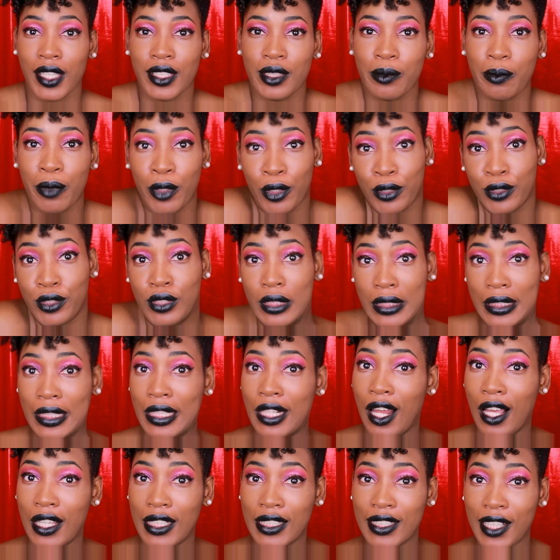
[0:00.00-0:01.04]
as opposed to the
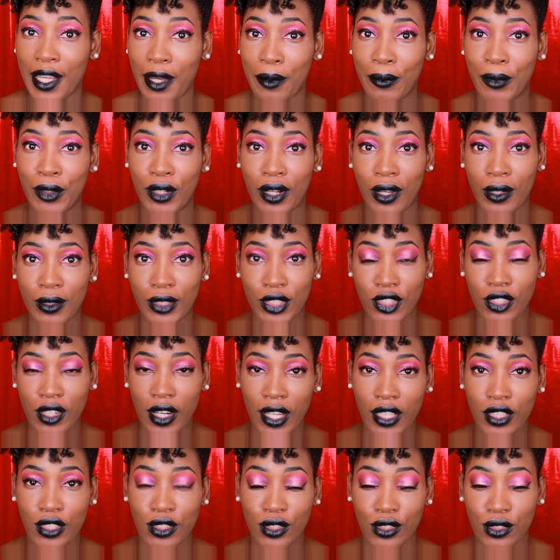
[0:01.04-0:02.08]
last time when I was
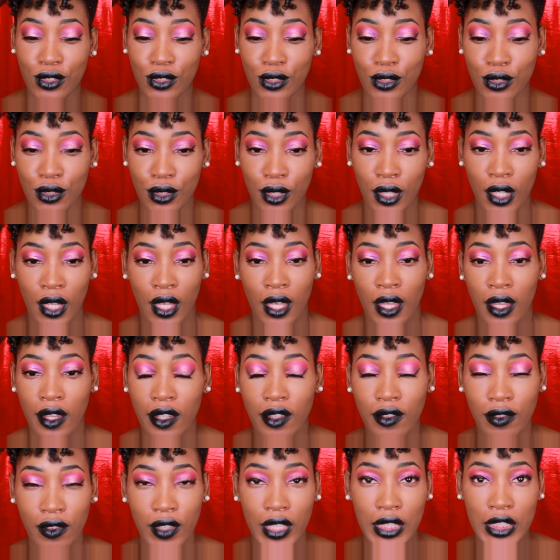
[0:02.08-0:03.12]
trying to do
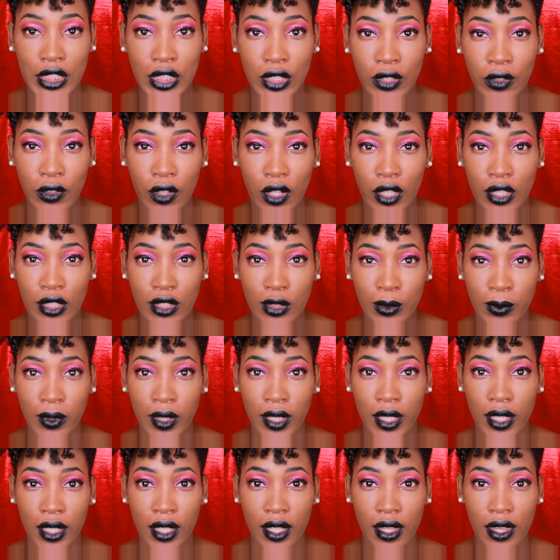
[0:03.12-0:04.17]
the flexi rods
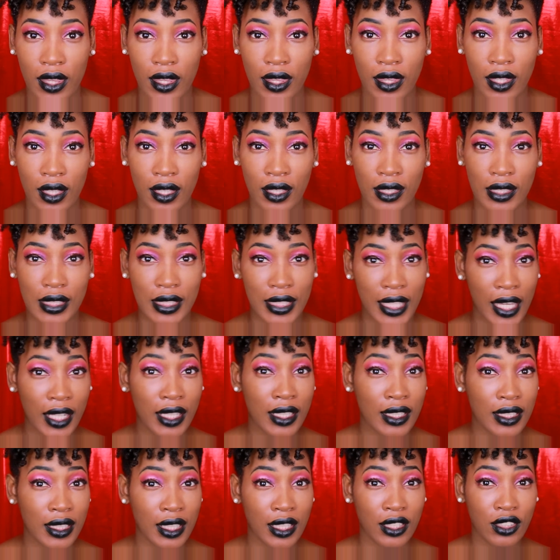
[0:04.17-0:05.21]
with the design
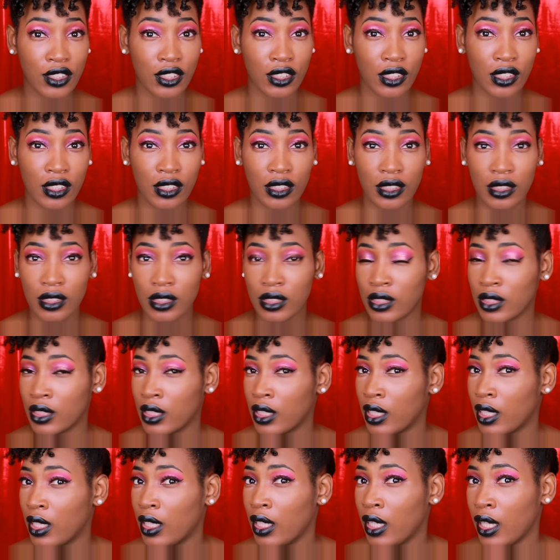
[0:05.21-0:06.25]
essentials
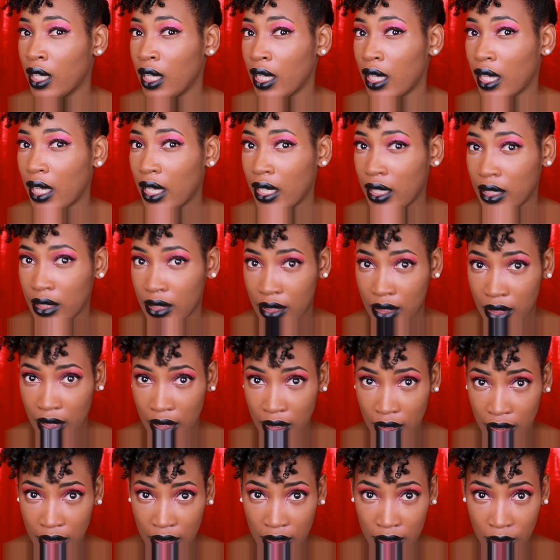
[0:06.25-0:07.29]
and
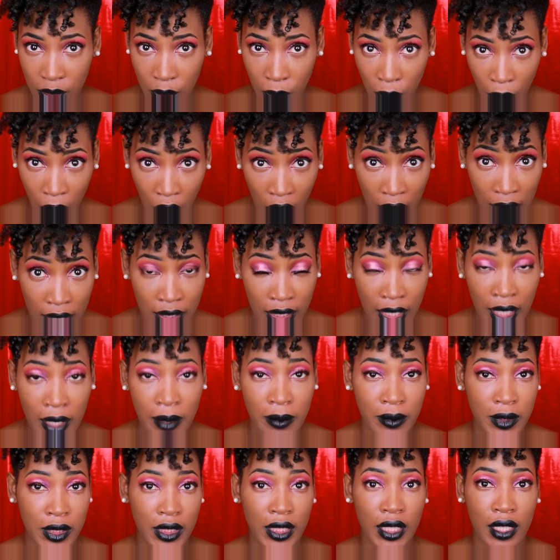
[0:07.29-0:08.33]
they didn't quite
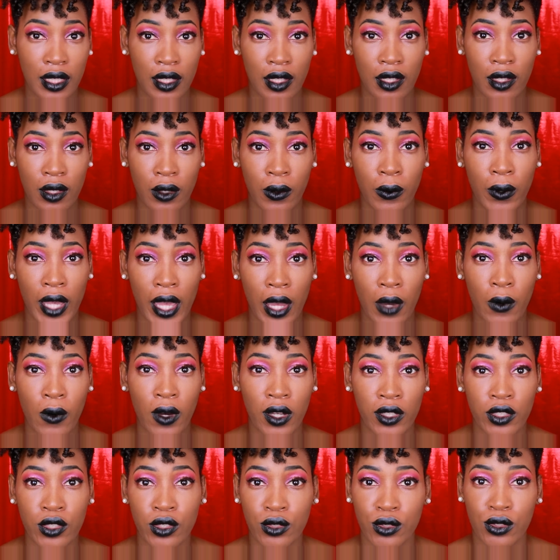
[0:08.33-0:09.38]
come together the way I
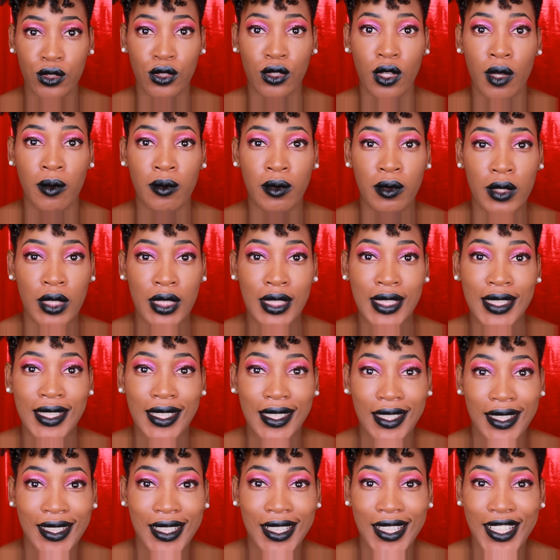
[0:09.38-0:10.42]
want to. So I'm
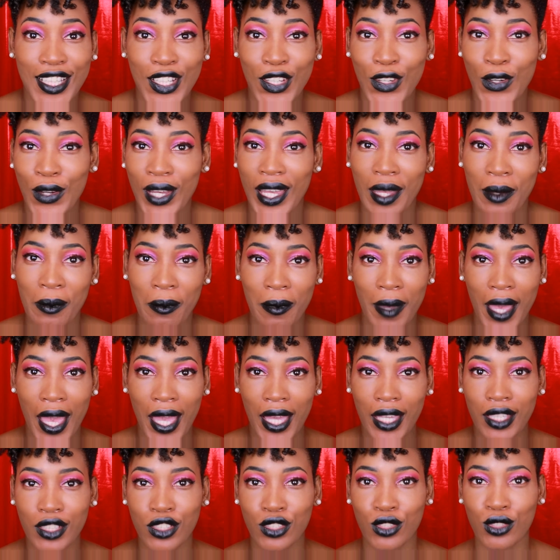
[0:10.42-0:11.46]
steadily going
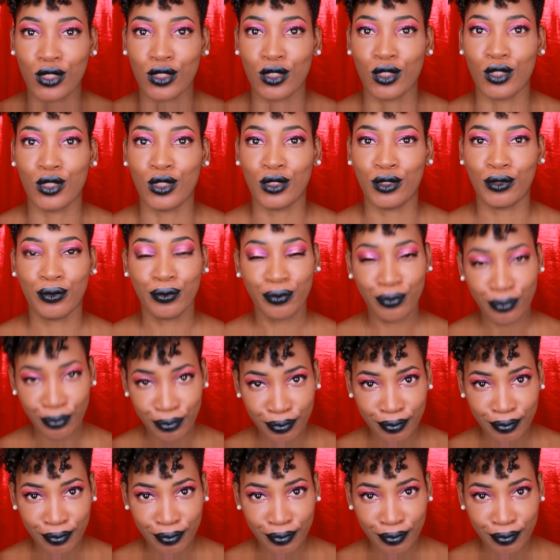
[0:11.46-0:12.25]
back to